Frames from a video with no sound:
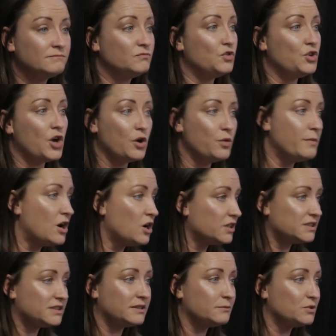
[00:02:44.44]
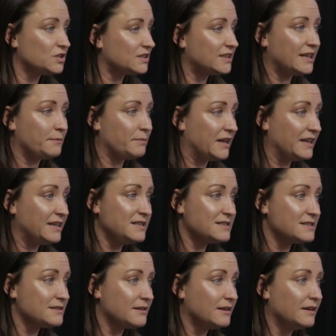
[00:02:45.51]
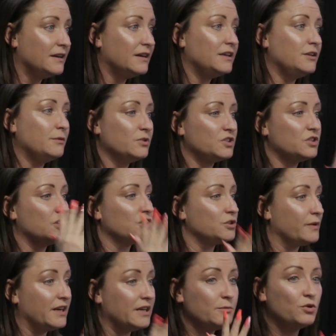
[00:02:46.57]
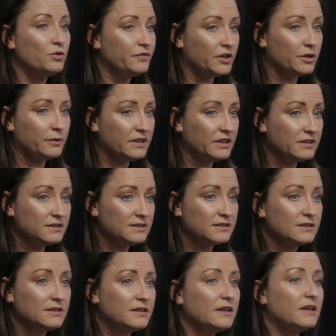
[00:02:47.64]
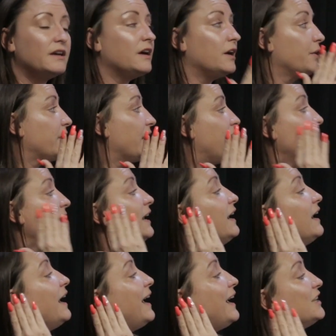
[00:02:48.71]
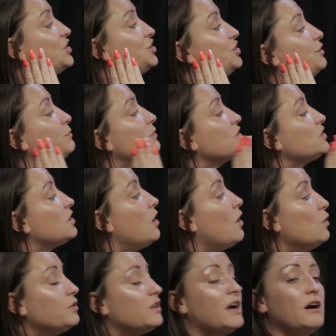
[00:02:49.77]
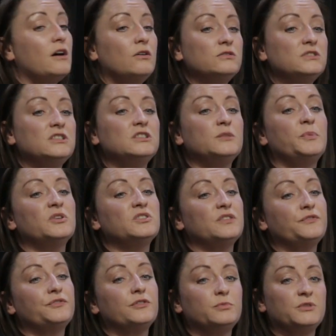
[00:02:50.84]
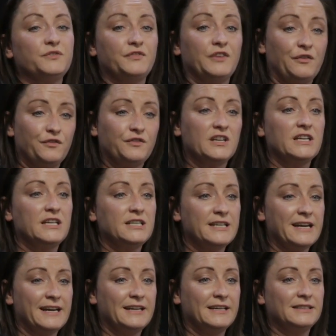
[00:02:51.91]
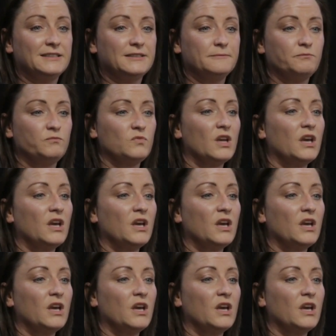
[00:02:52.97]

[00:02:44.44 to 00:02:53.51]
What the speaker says: No marketing must take place. You must not do any more viewings, okay? And you must hold that holding deposit for up to 15 days.